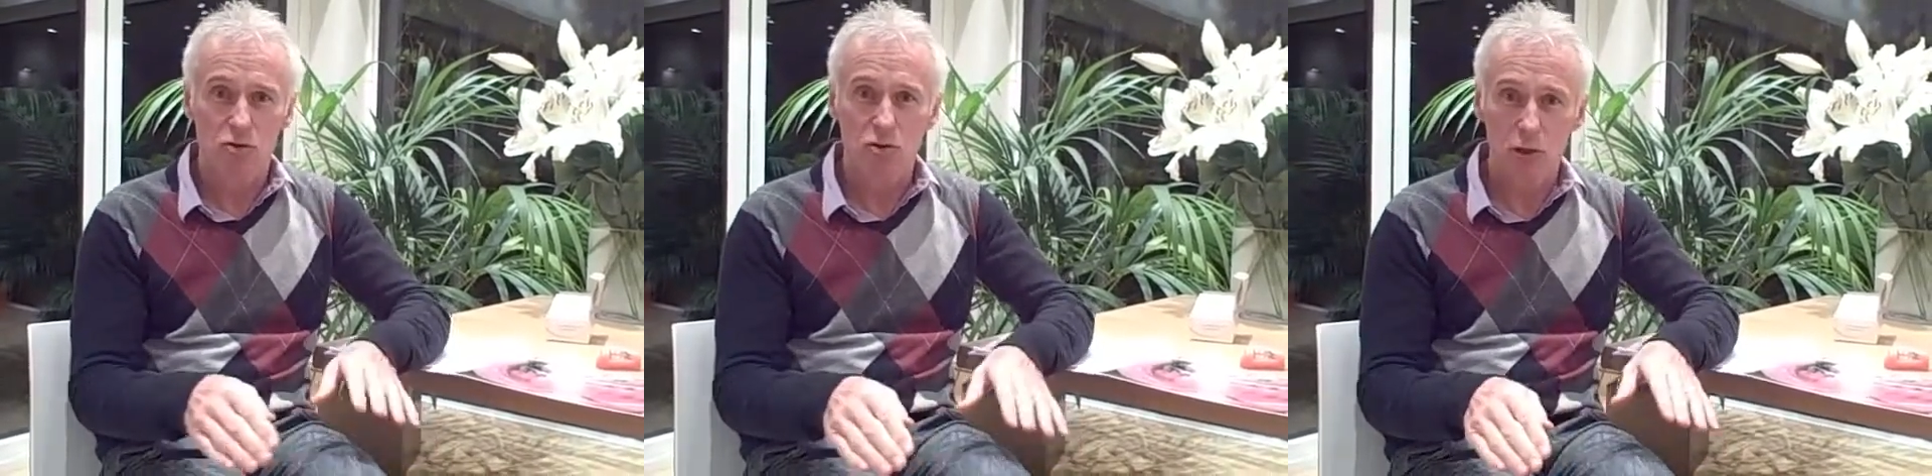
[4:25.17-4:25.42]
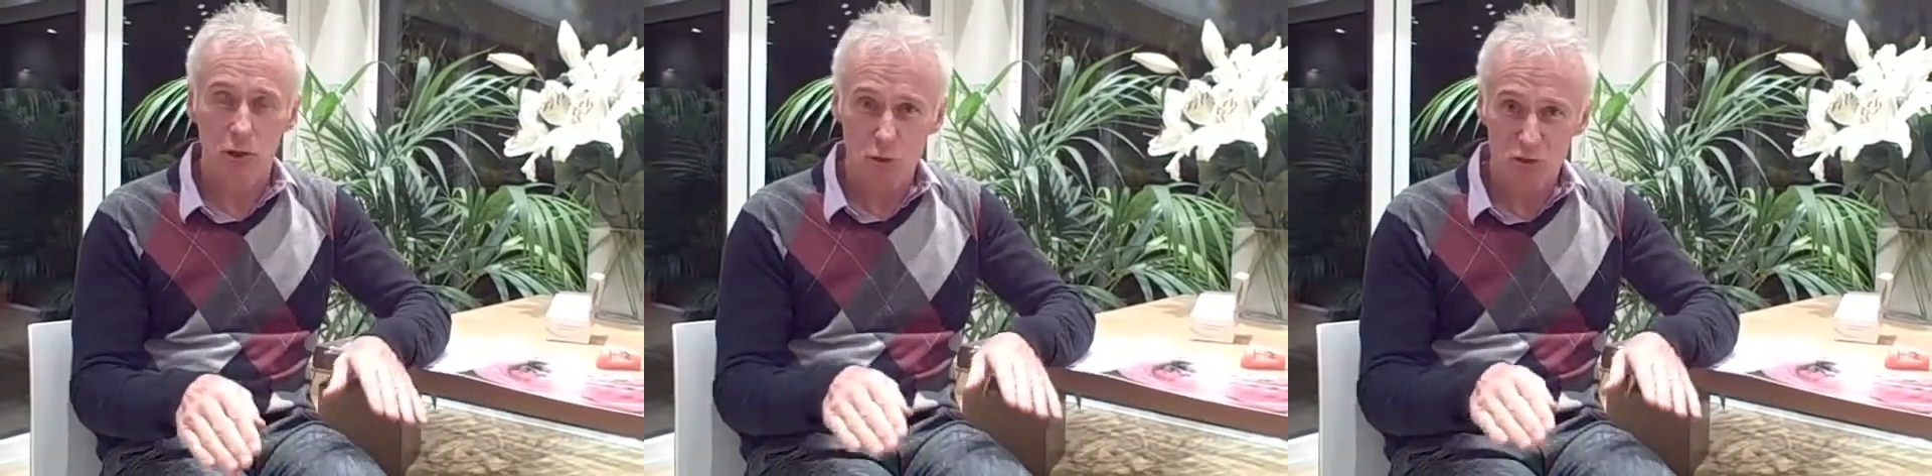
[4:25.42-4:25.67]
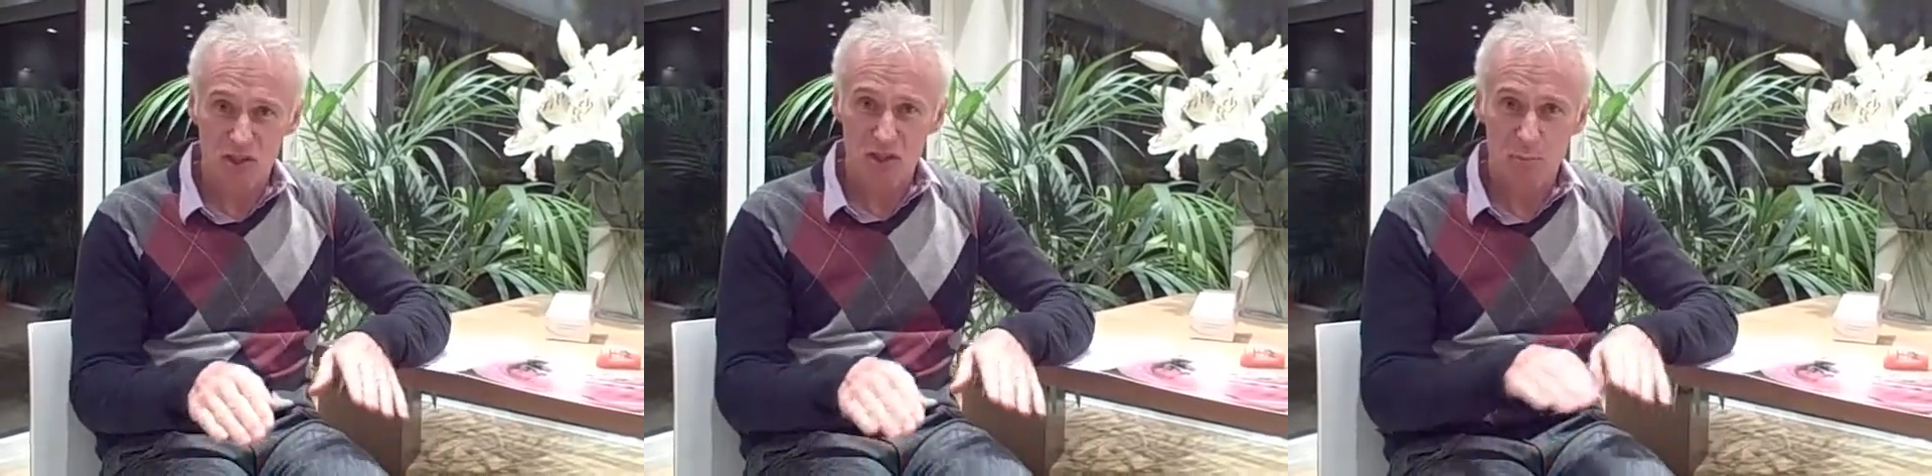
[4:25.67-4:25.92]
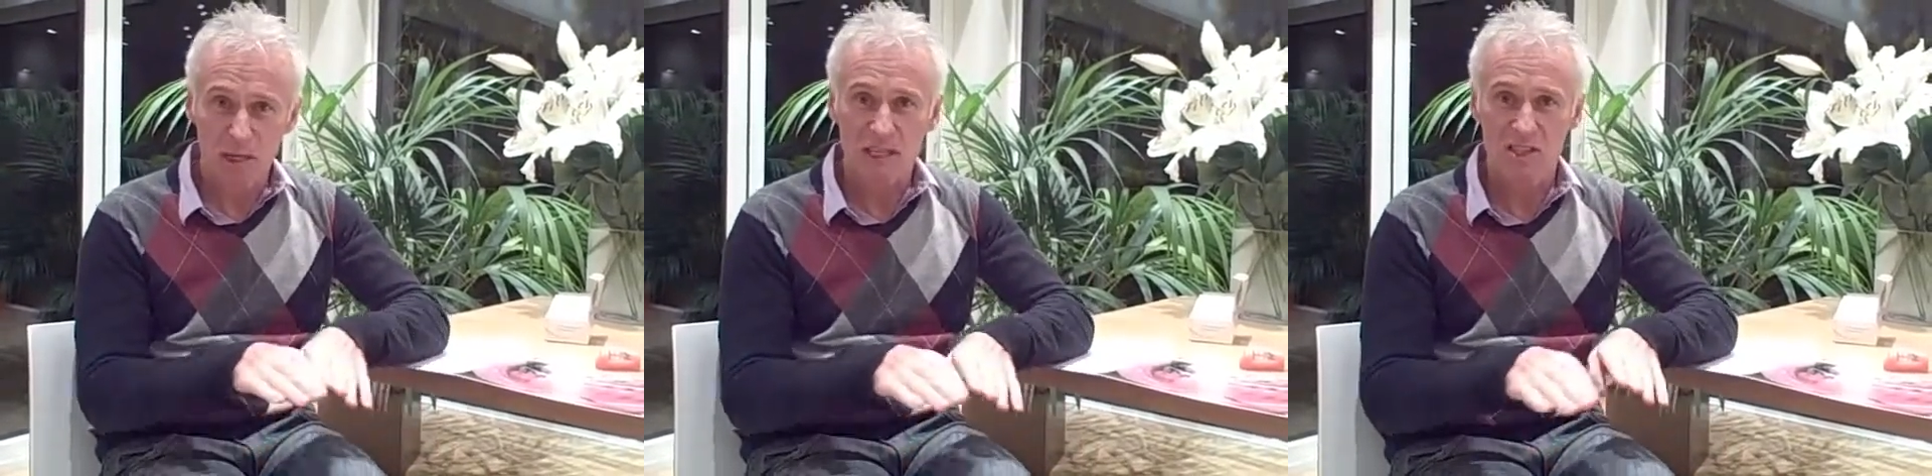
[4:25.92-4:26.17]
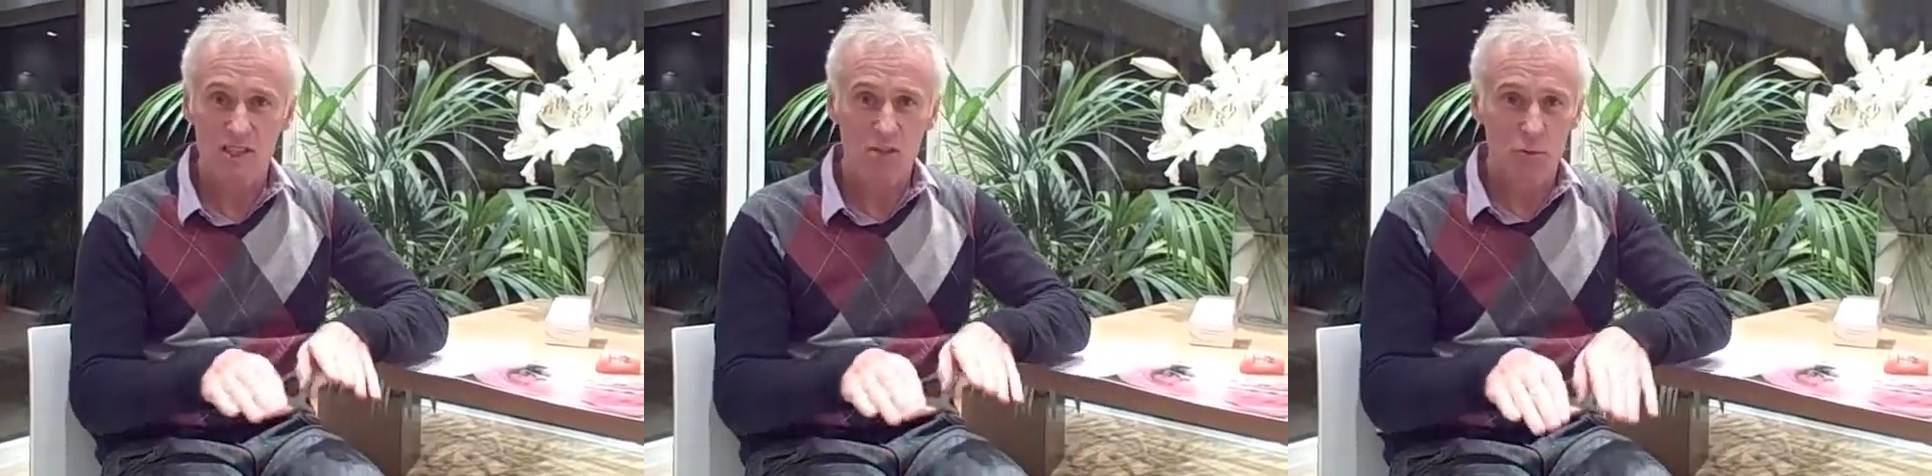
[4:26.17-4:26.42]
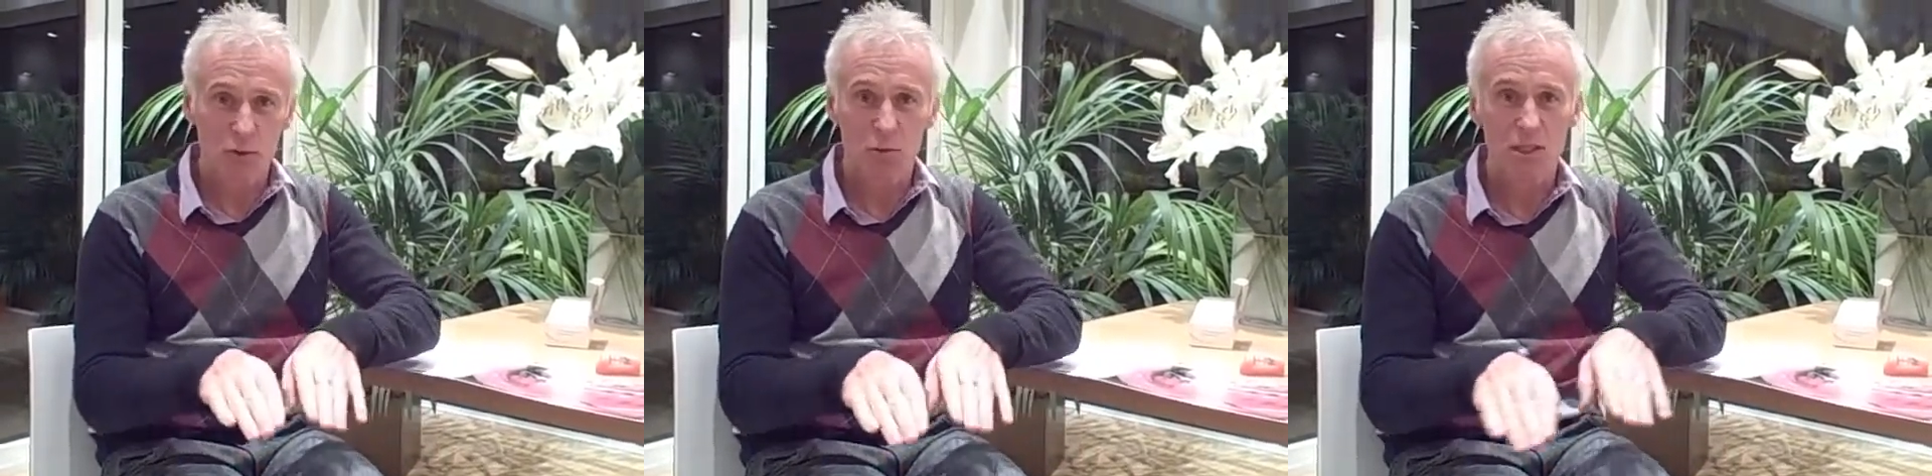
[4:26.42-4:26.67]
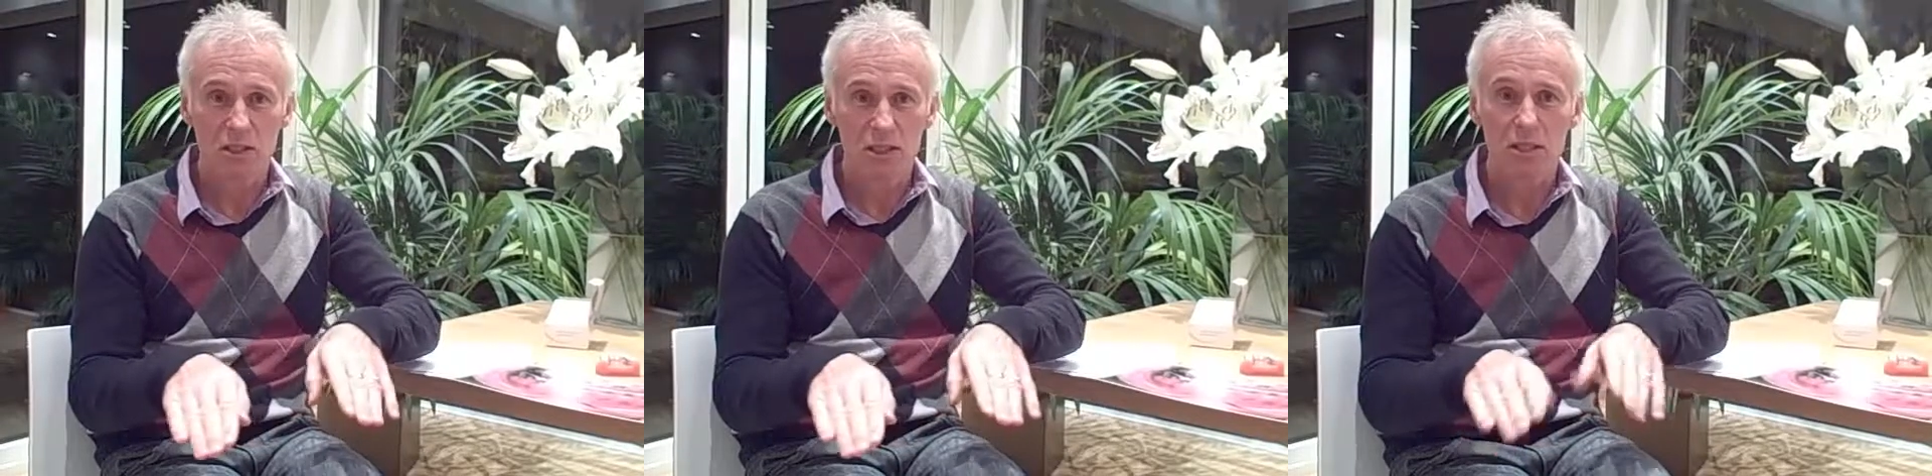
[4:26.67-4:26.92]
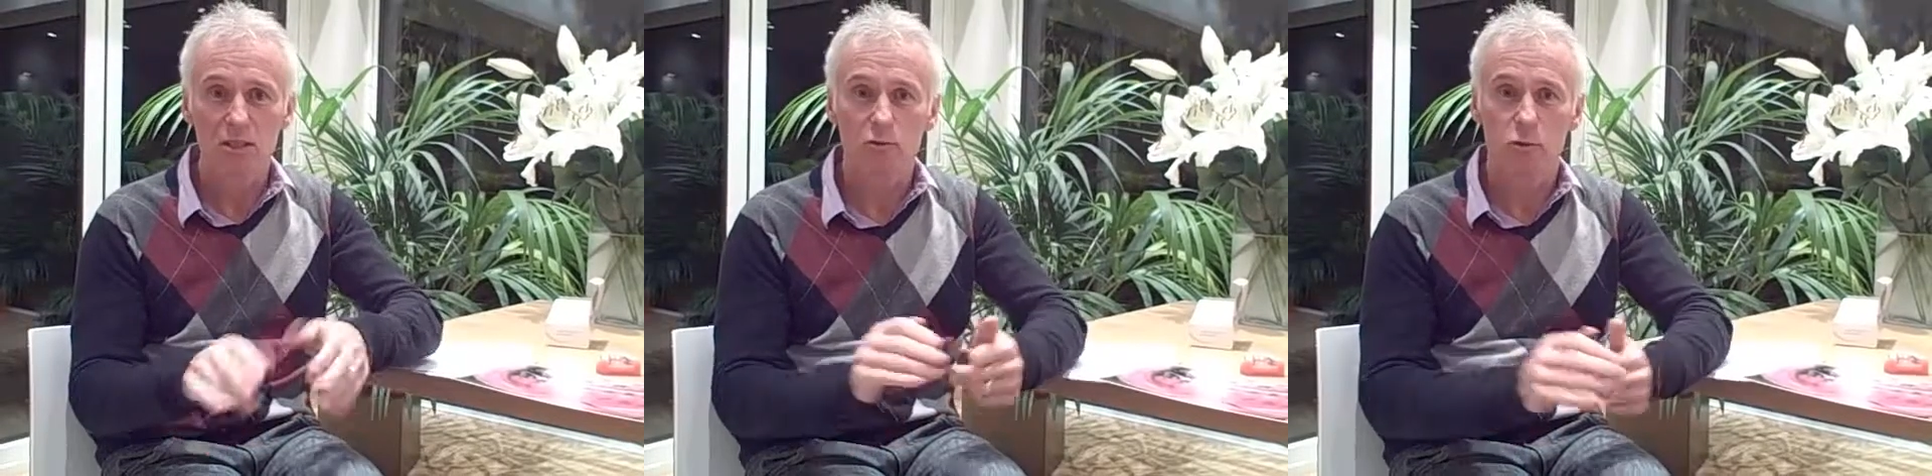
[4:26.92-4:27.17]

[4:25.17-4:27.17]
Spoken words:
or close spaces between teeth that